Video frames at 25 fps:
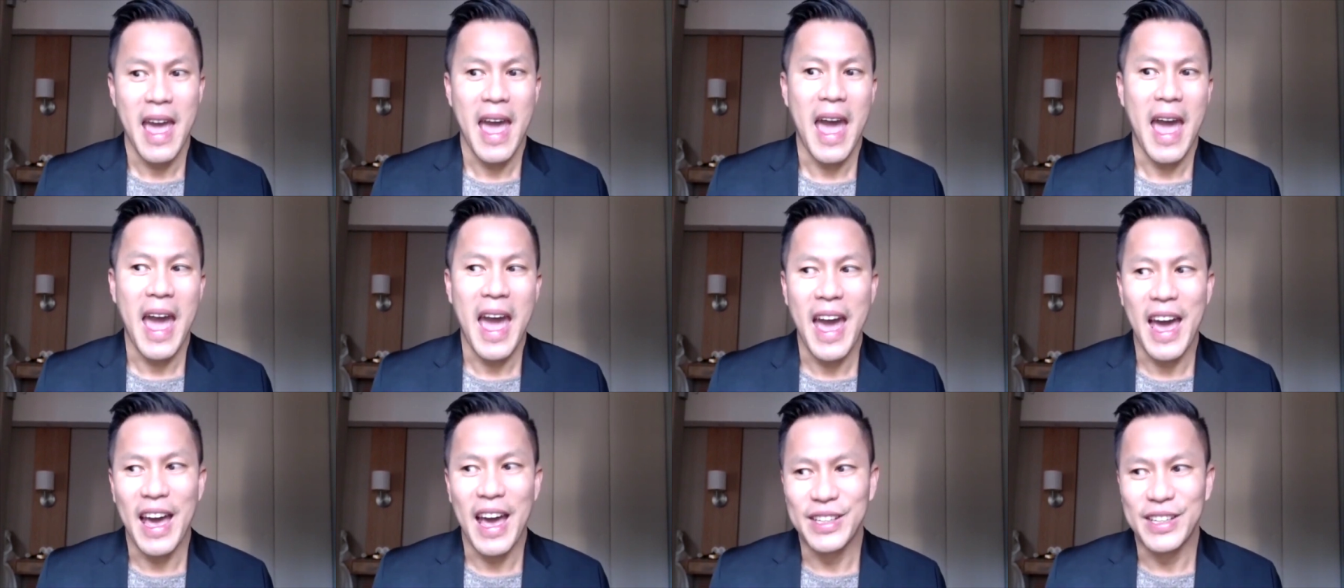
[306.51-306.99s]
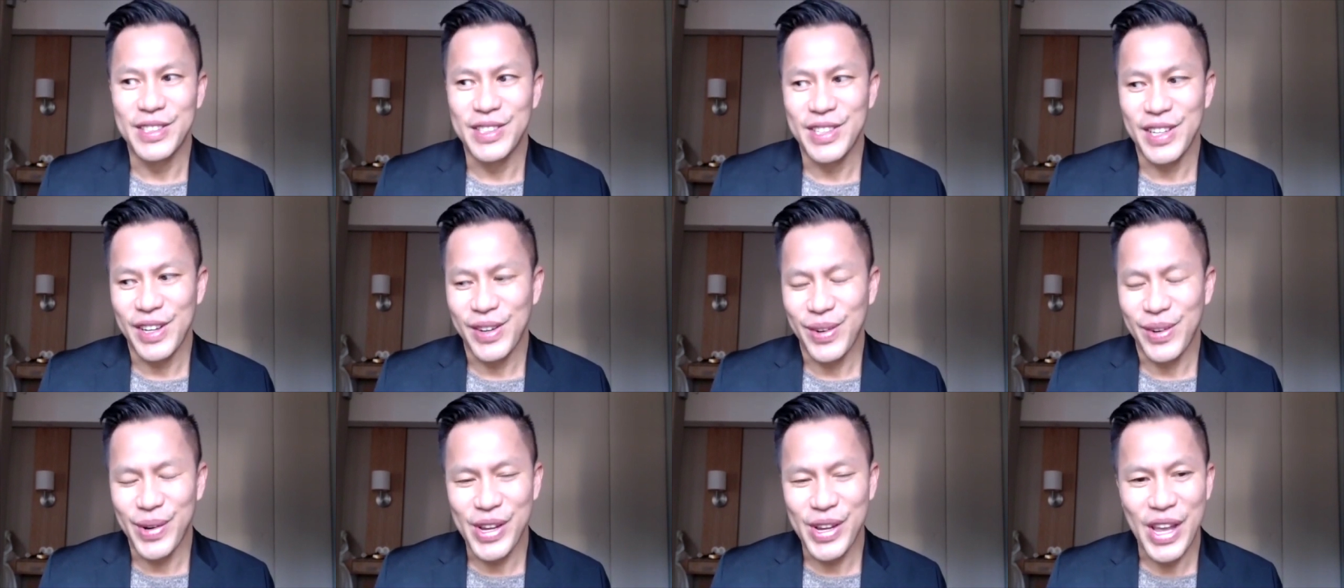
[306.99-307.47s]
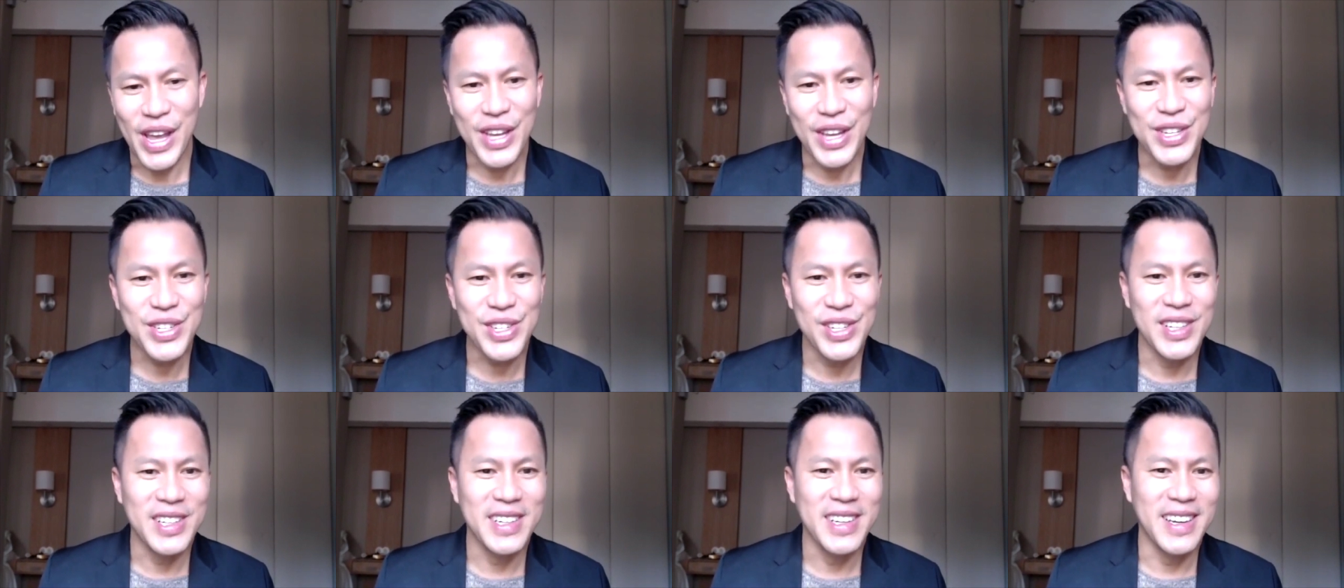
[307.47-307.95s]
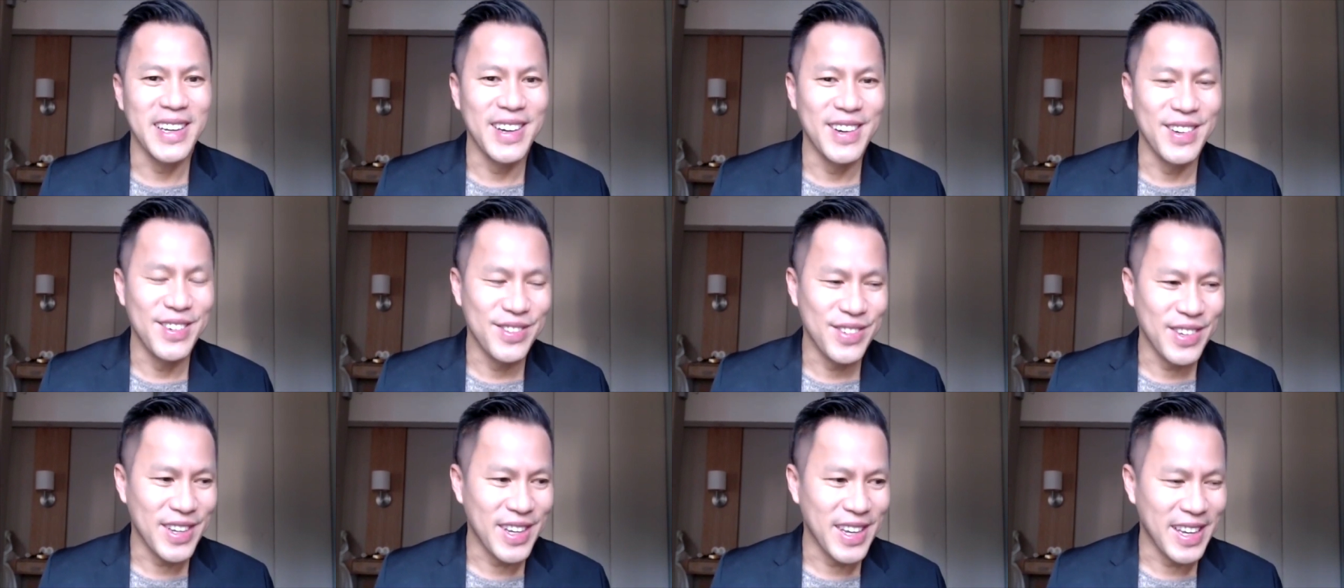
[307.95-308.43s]
and creation
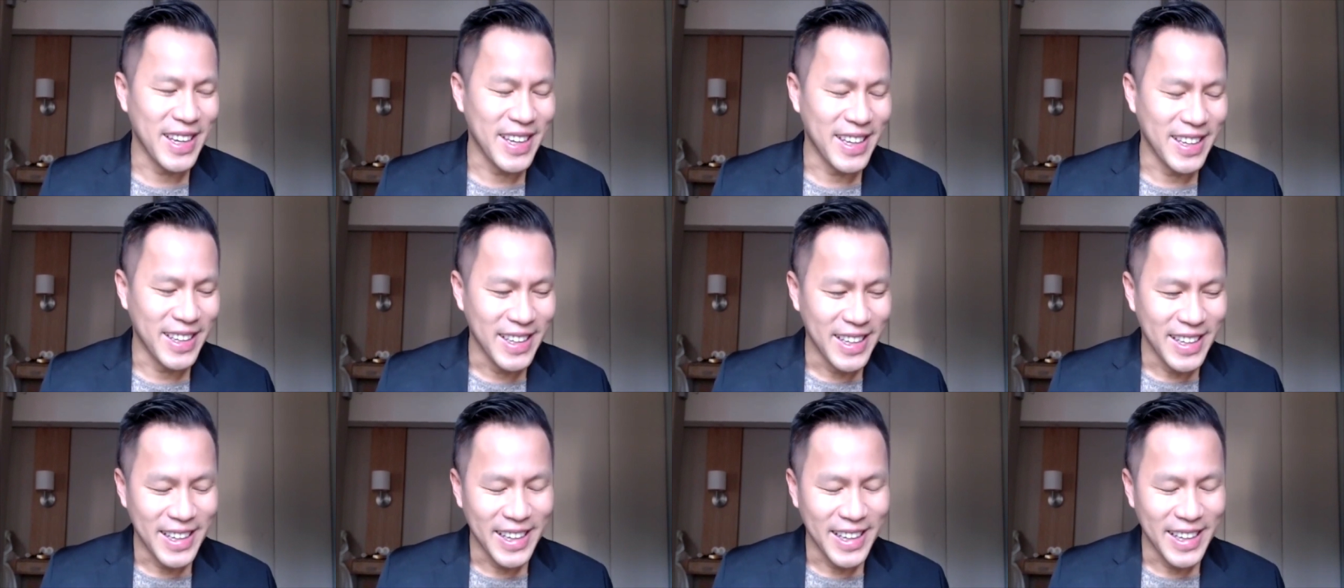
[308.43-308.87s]
of a